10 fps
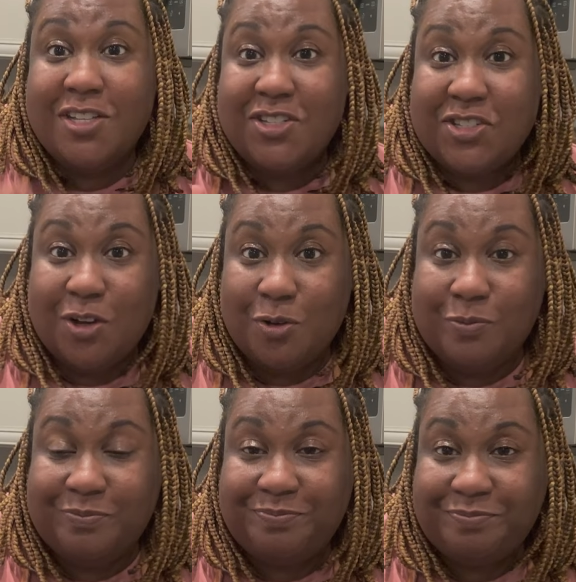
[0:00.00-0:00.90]

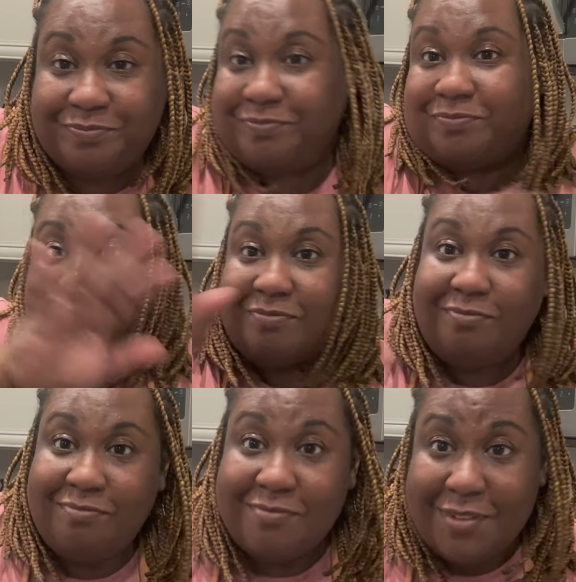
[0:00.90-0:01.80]
So
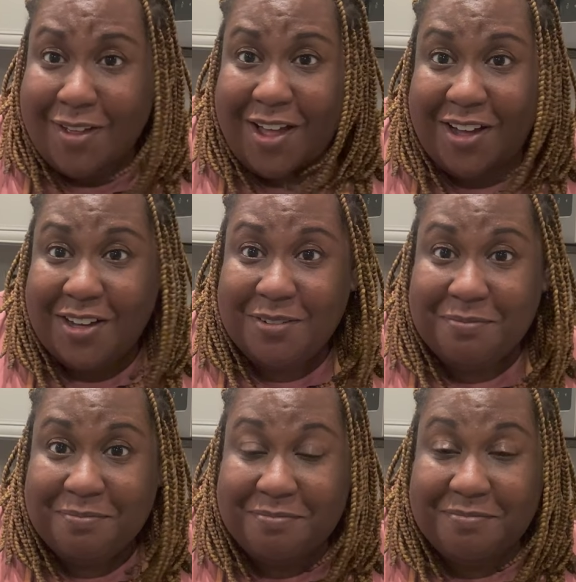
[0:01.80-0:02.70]

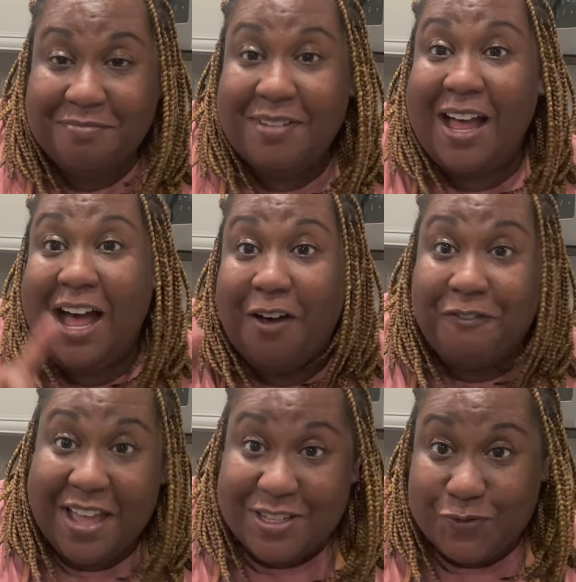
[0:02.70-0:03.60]
I'll
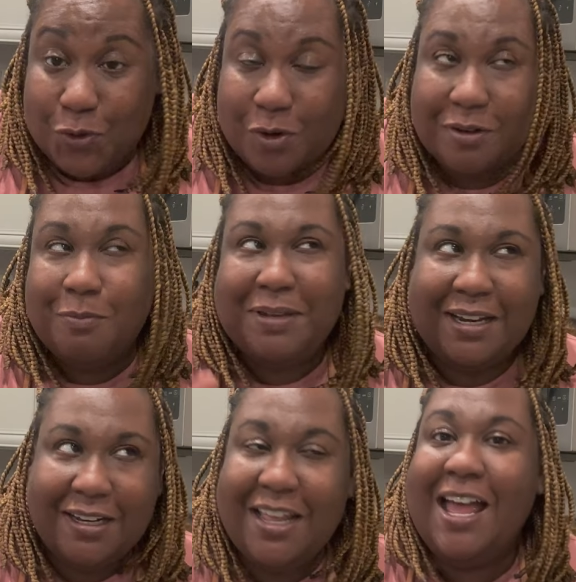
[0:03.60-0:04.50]
fast forward,
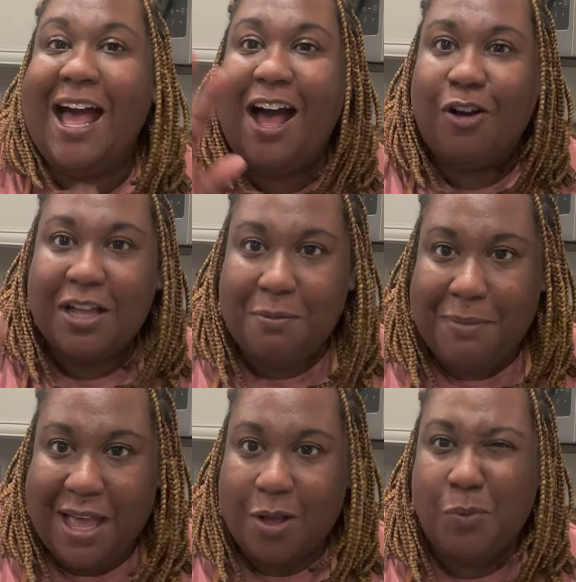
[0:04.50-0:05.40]
meaning I'll come
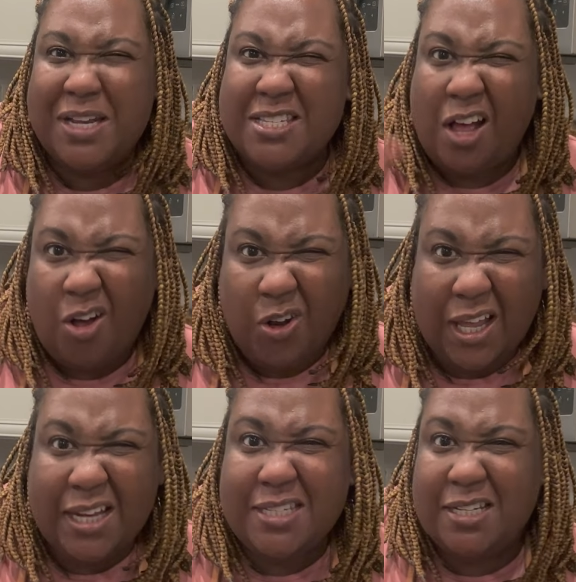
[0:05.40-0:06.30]
back when it's all
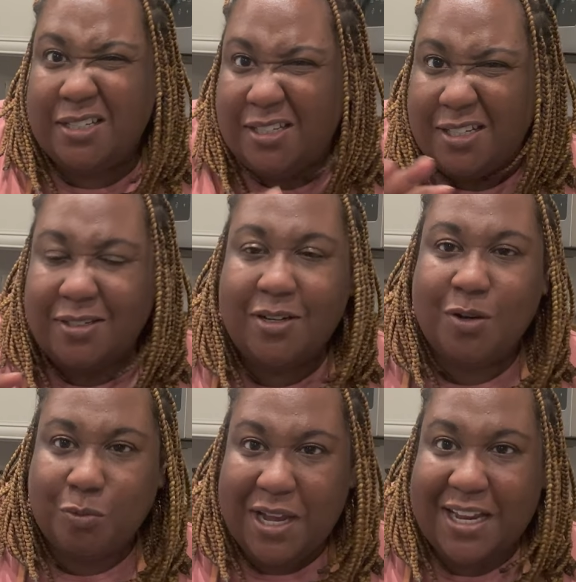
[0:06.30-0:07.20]
like done,
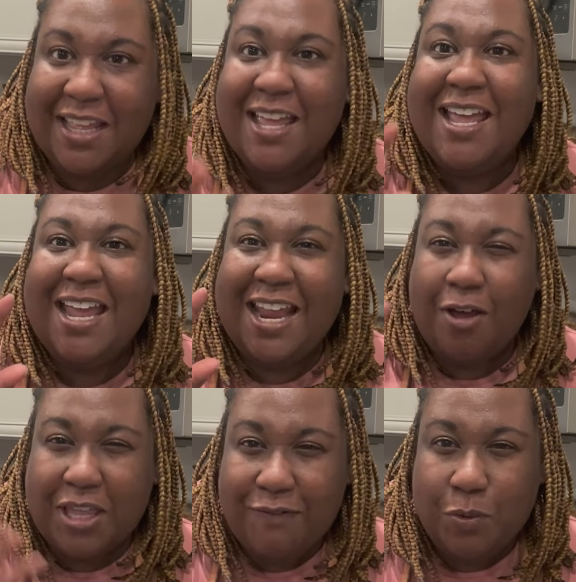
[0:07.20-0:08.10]
ready, and
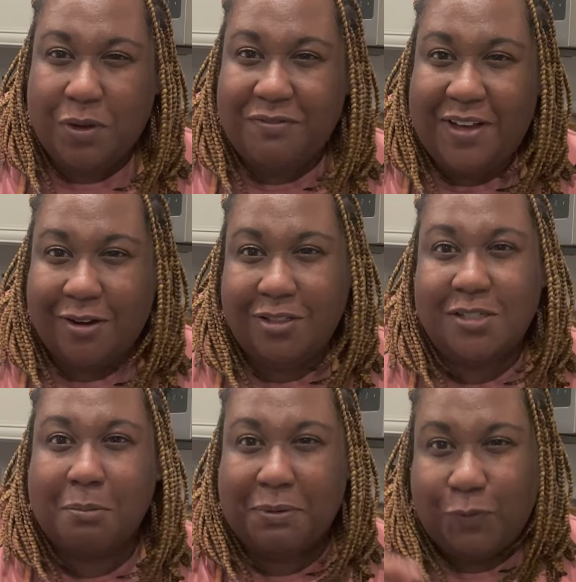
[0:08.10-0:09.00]
I'll give you one final
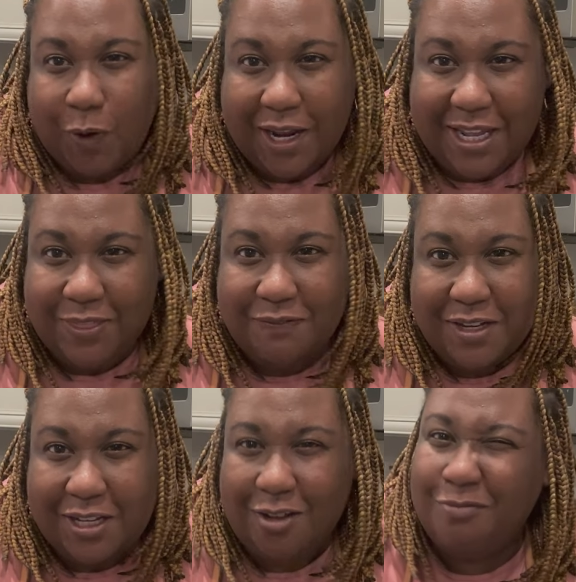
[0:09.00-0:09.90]
look before I end the
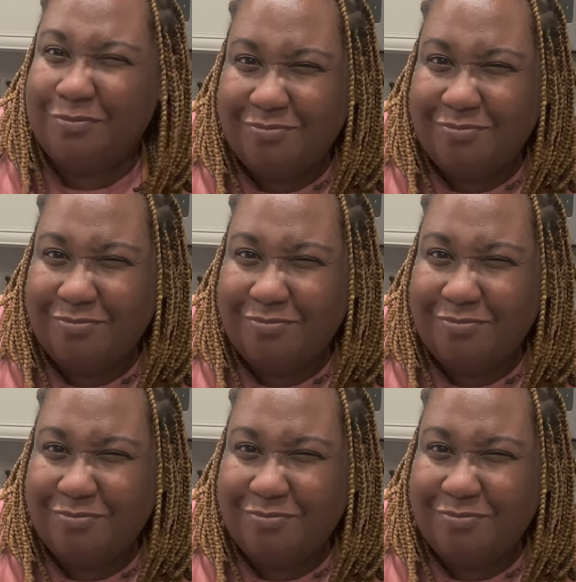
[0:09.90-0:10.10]
video.